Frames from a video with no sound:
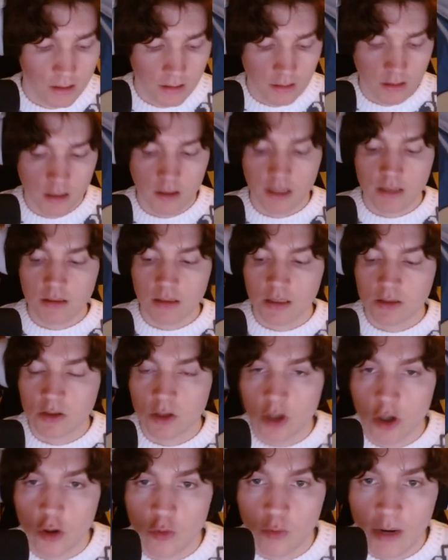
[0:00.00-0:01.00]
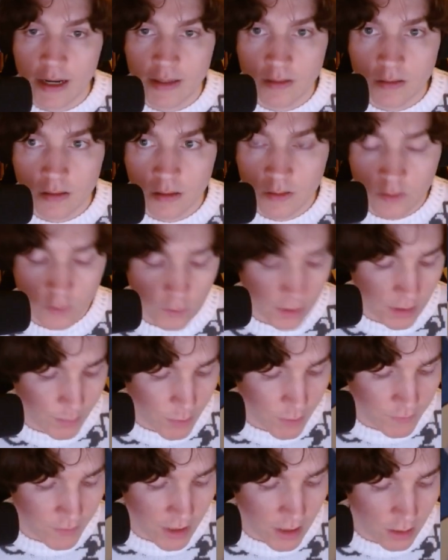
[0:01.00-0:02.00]
Alright, let's go right into deck
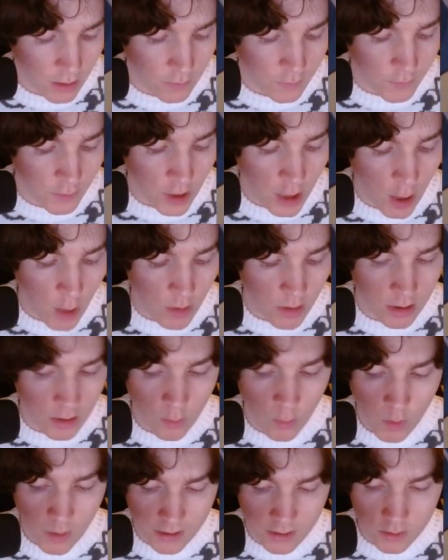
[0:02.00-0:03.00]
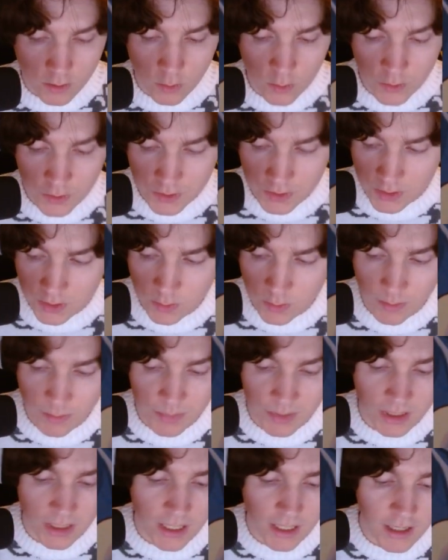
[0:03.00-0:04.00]
profile. For our 1 cost, we
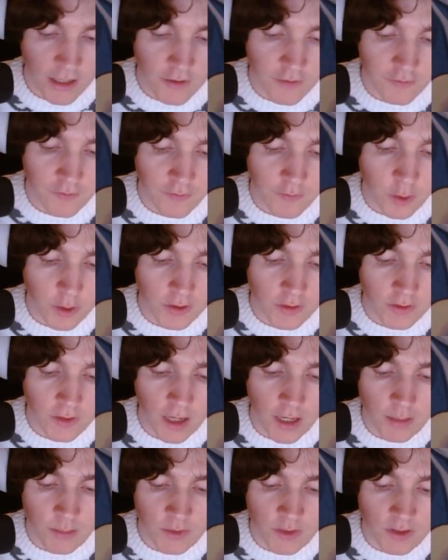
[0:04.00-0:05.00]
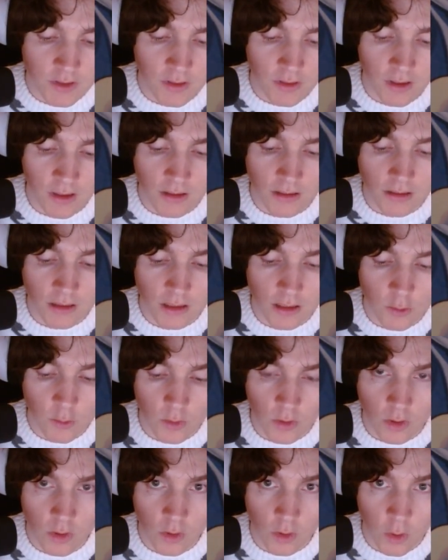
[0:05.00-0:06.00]
play 4 times the new
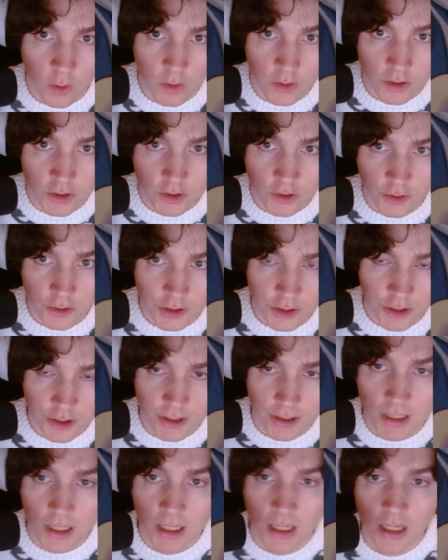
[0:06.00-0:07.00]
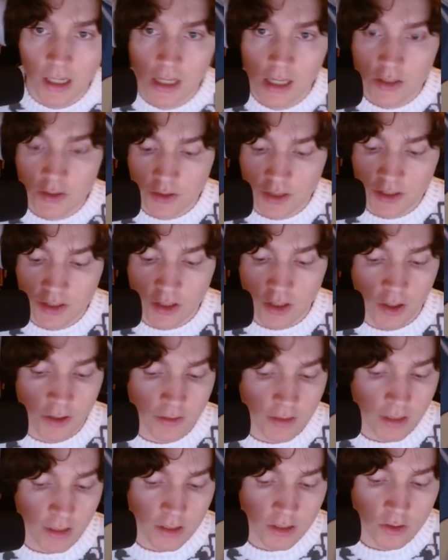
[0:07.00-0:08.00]
Law Searcher. So this
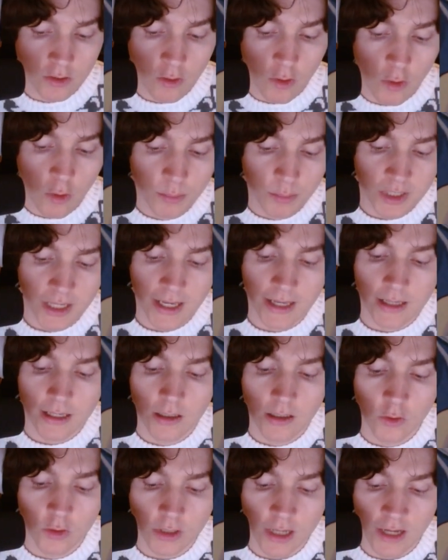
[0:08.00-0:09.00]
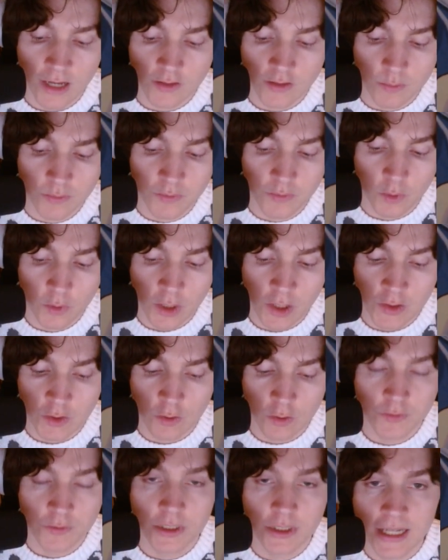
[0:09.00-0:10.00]
card is on play, look at top 4 cards
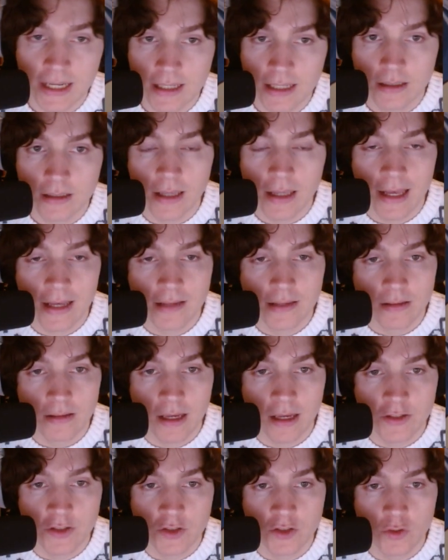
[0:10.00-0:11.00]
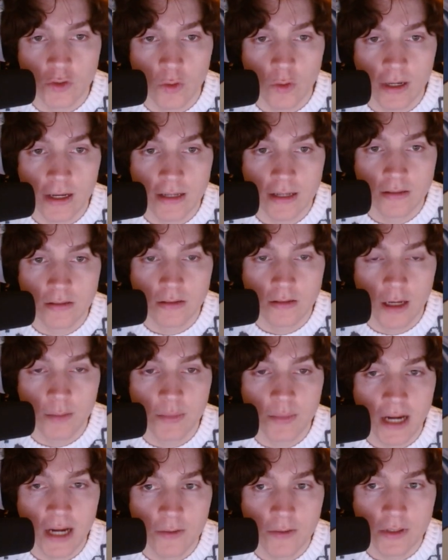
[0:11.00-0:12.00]
of your deck, add a Straw Hat
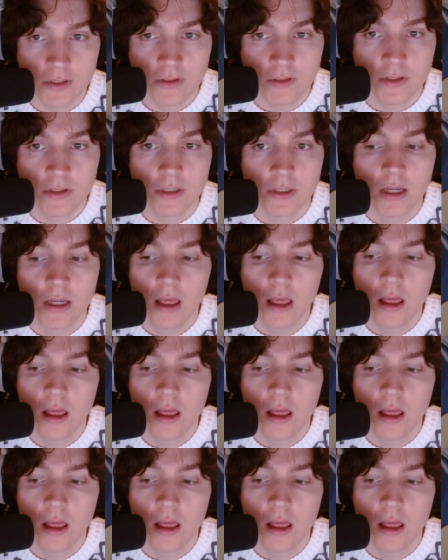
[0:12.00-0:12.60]
type character